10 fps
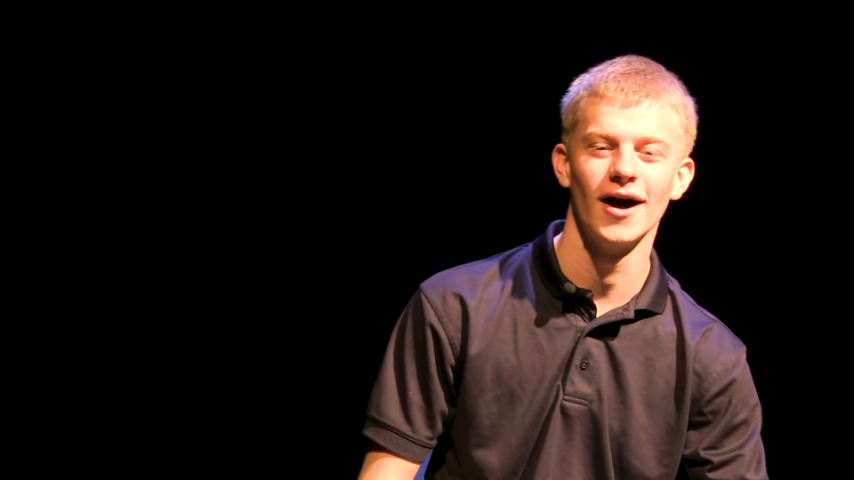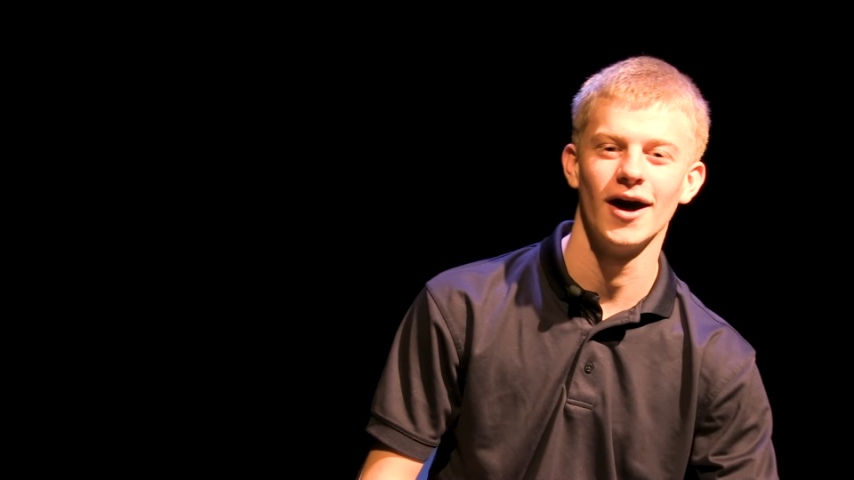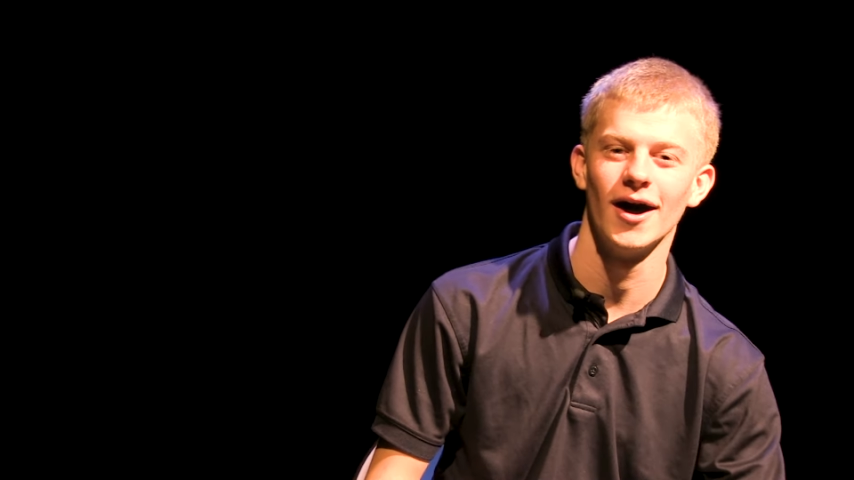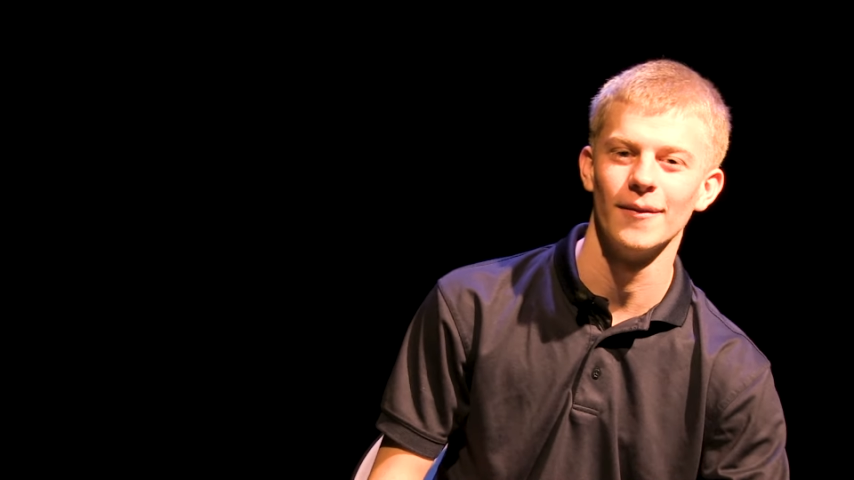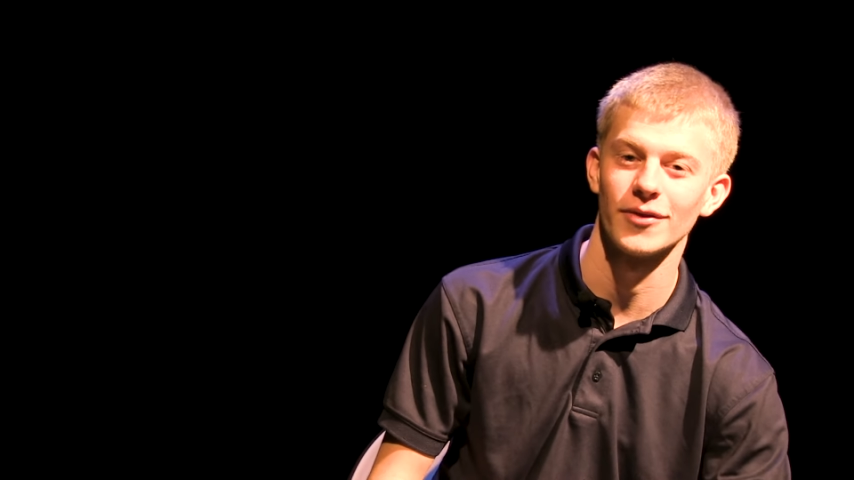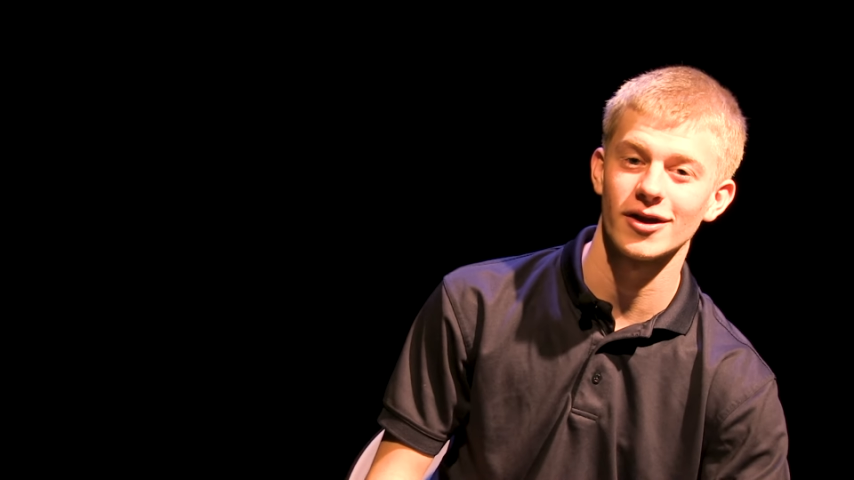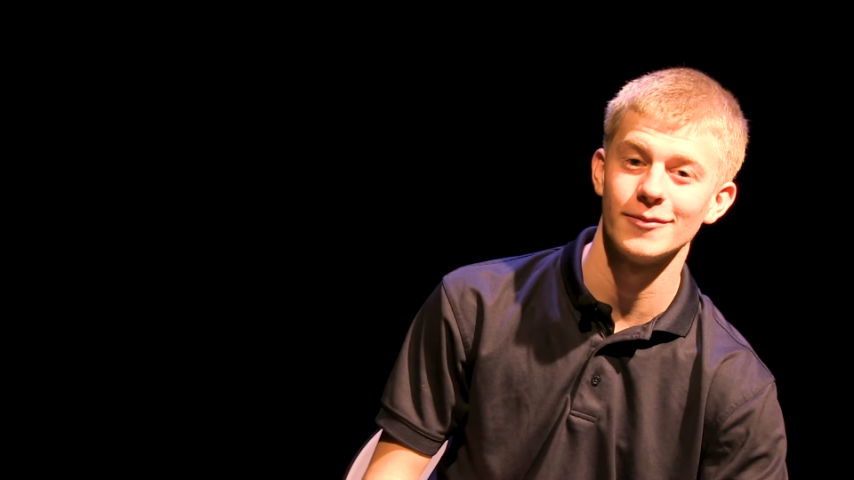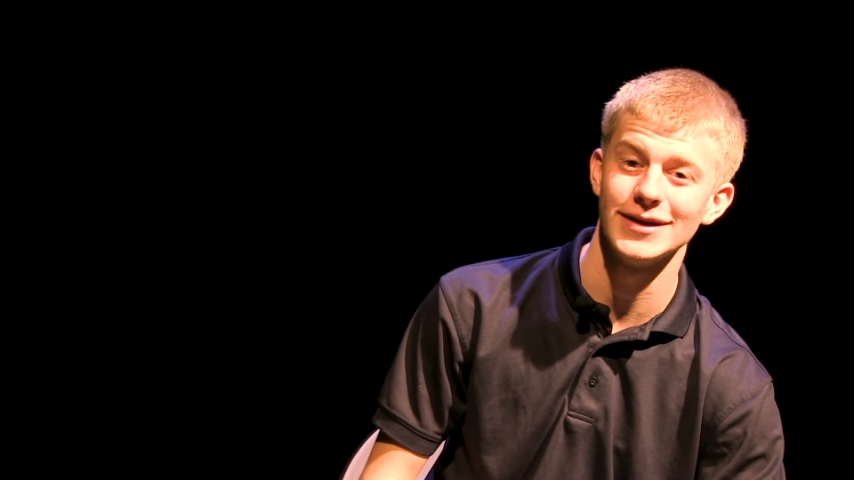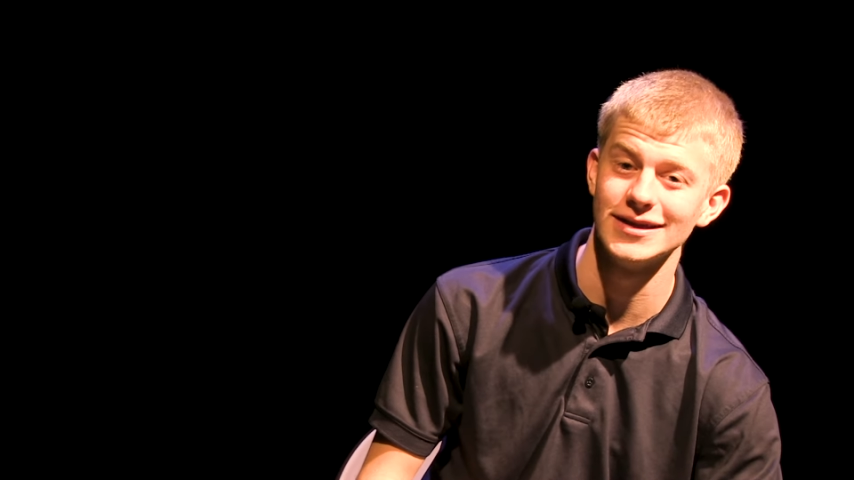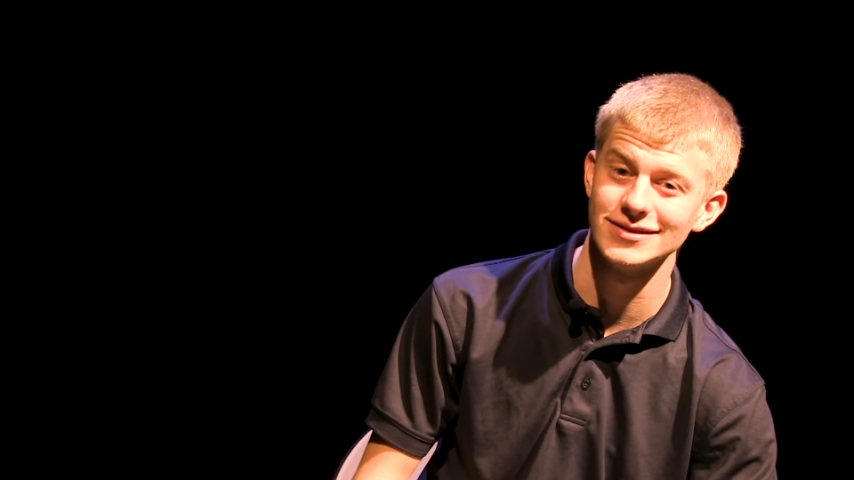Um, they're
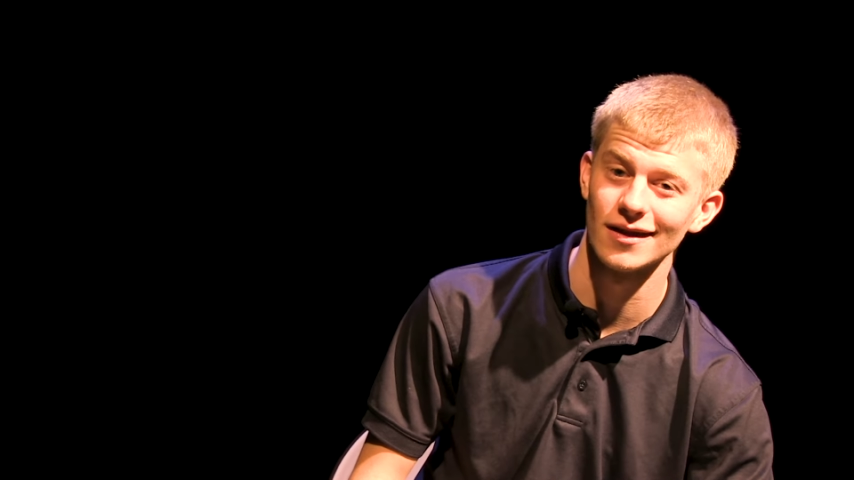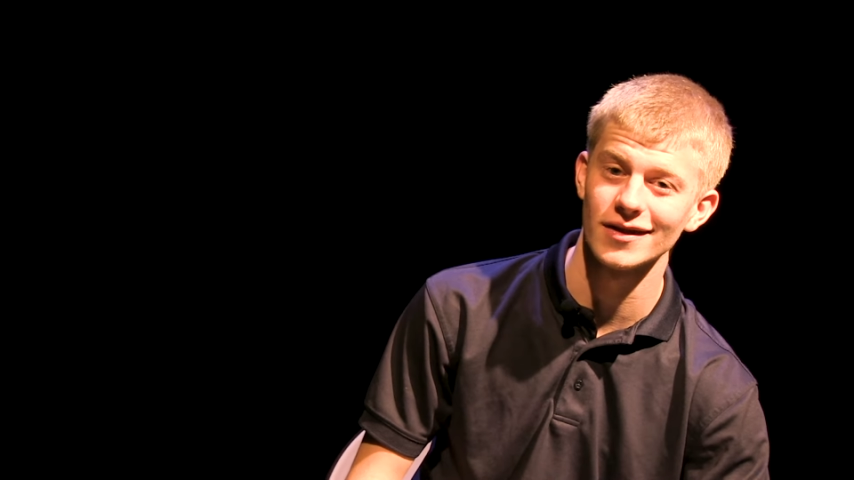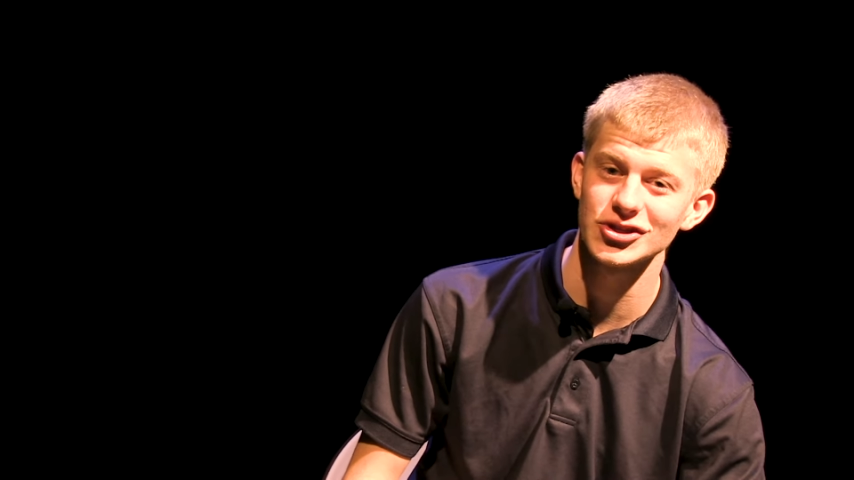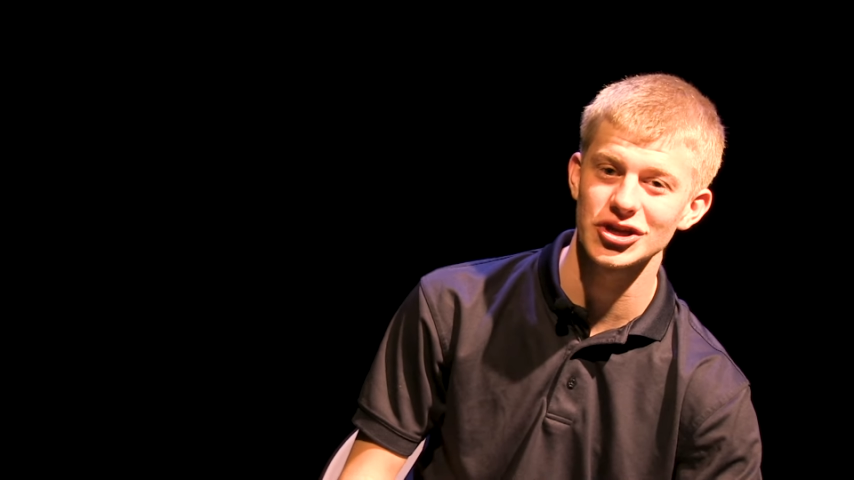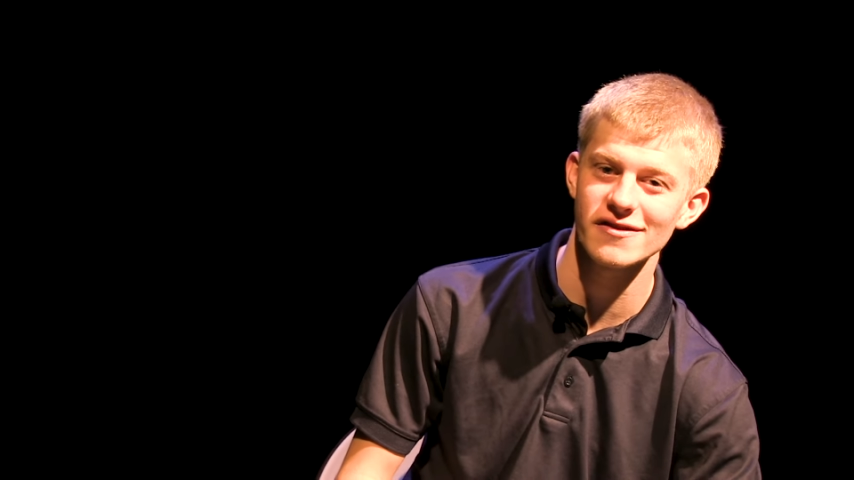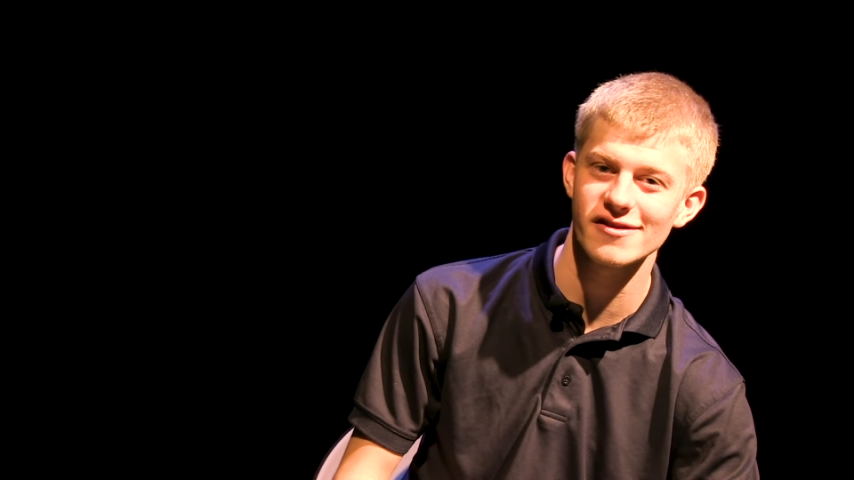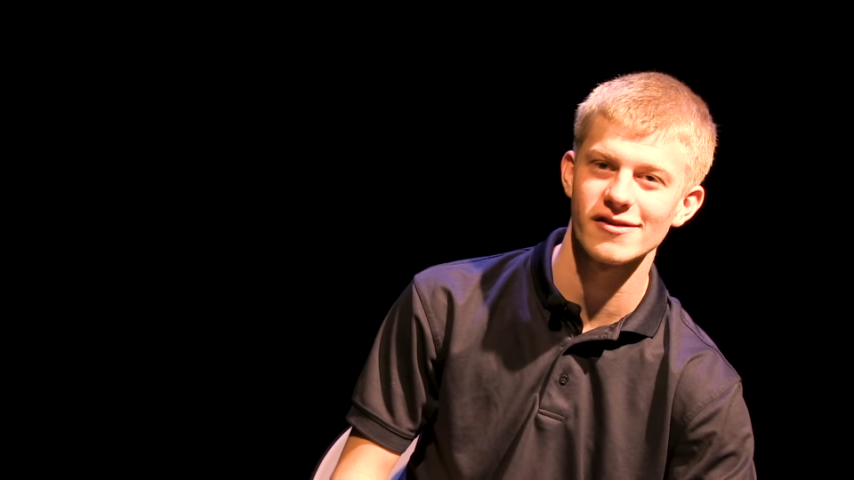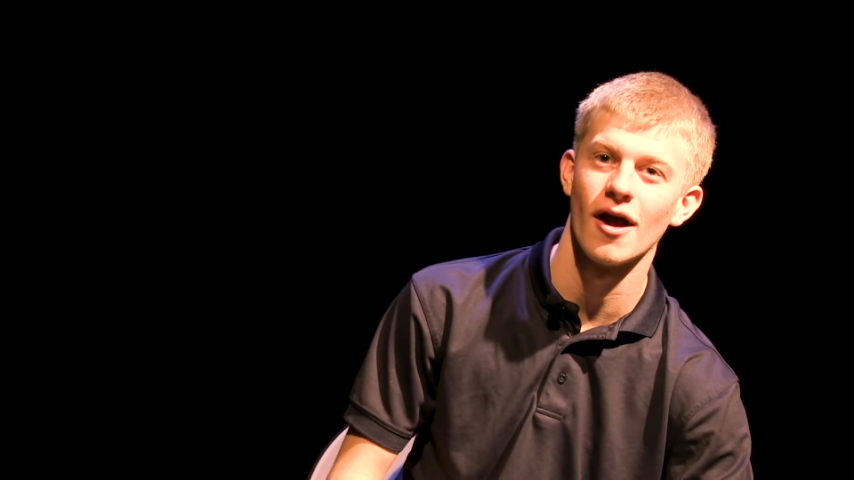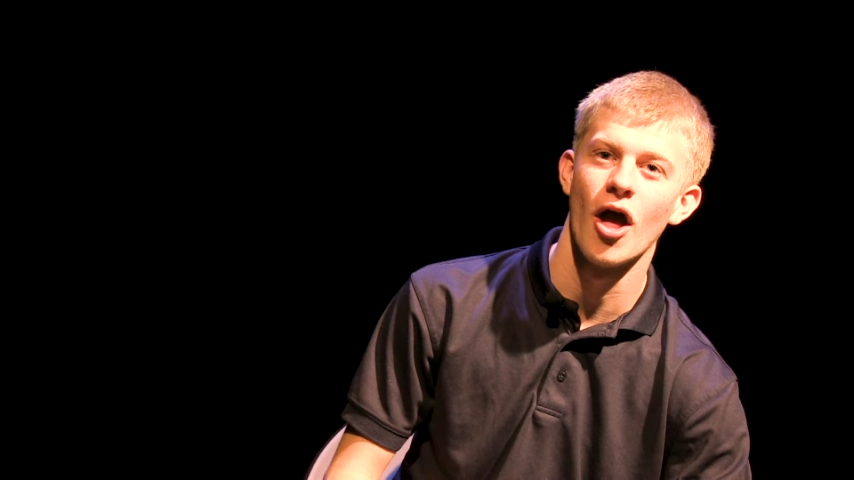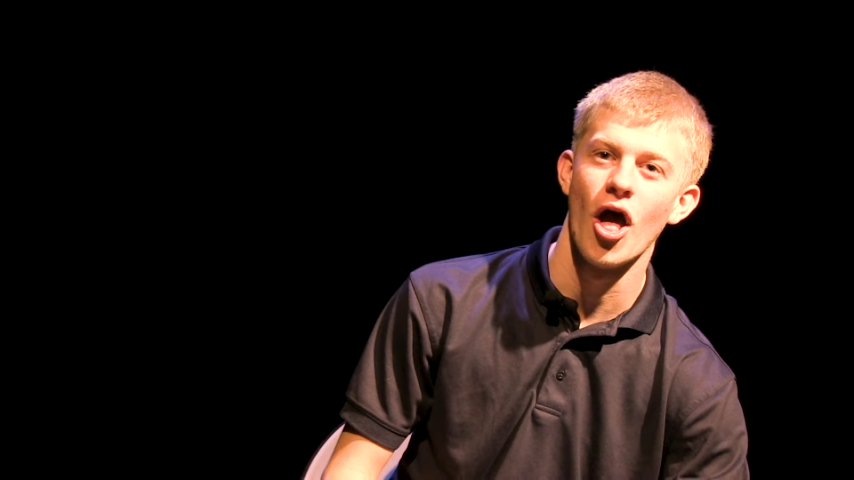gonna be delicious.